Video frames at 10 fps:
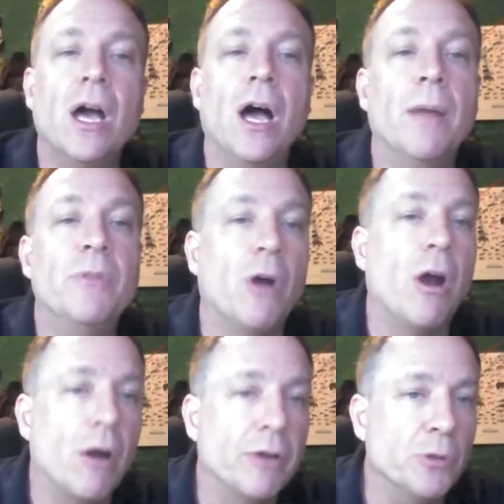Um, there
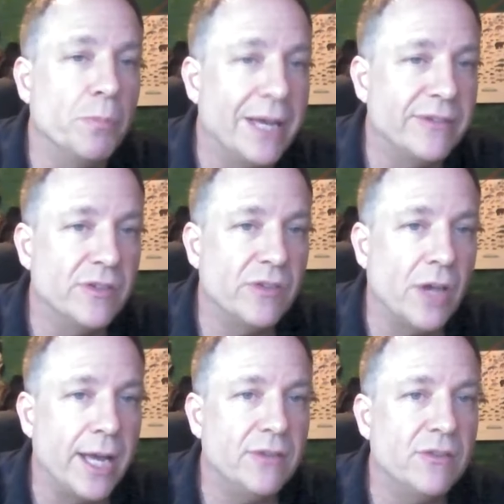are also
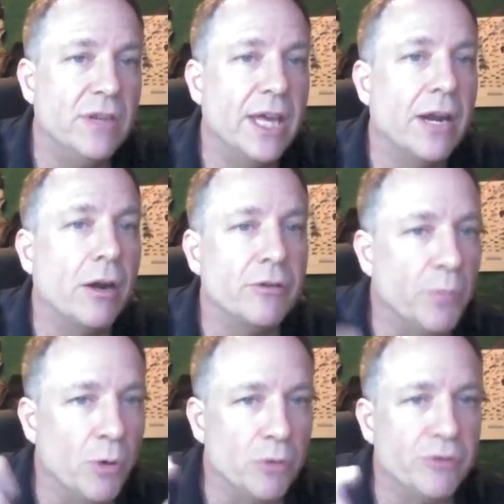pesticides that are
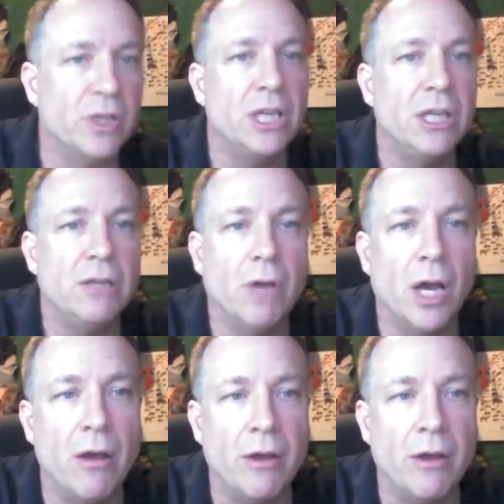supposedly uh,